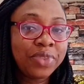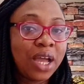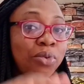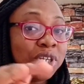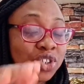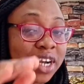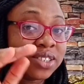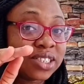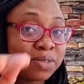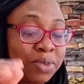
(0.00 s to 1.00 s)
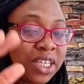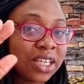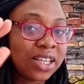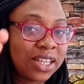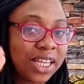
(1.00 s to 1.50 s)
I'm going to try to speak
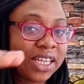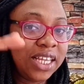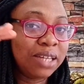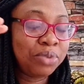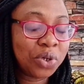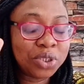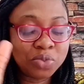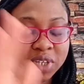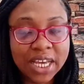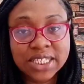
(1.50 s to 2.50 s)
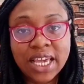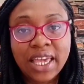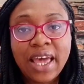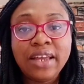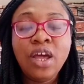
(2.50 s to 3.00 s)
clearly and be audible as I
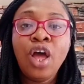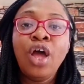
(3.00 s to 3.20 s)
can.